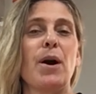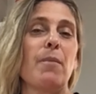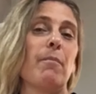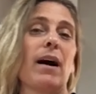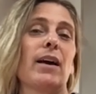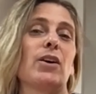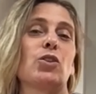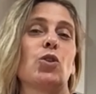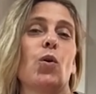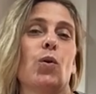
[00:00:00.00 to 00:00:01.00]
My
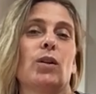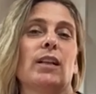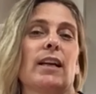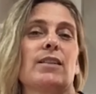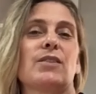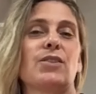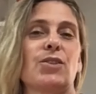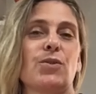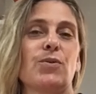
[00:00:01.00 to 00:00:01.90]
goal is to